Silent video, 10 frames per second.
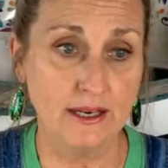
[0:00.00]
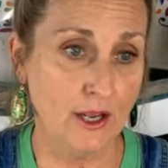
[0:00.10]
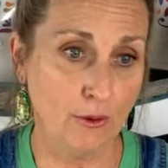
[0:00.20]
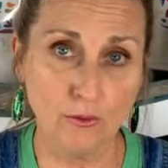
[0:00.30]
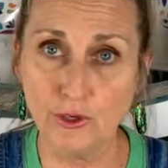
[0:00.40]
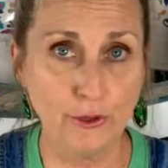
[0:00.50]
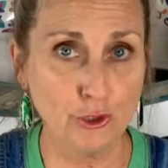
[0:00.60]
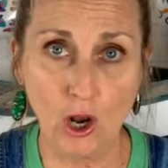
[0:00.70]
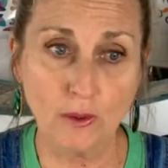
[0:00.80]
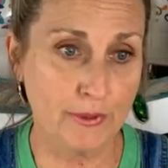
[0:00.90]
No no
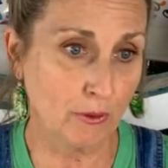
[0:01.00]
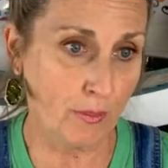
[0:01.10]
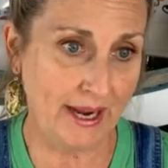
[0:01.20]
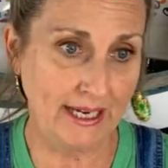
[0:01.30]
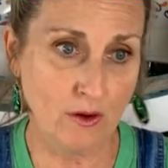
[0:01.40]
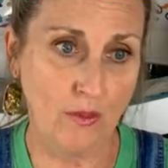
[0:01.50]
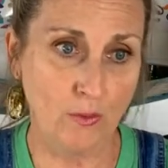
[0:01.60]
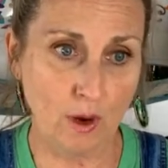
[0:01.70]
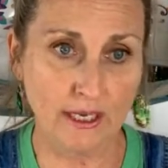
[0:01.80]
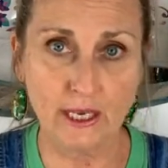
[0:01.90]
chalk mineral paint on the
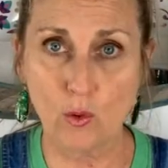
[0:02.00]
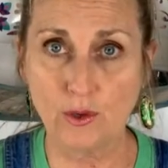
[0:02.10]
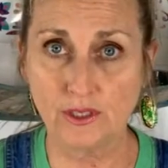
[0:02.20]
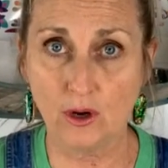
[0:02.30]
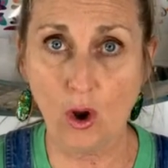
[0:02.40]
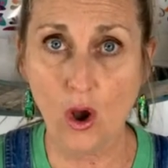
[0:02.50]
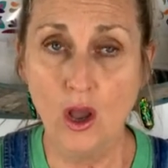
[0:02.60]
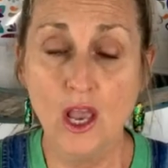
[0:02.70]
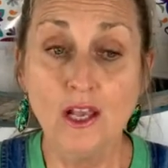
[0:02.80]
rocking horse at all.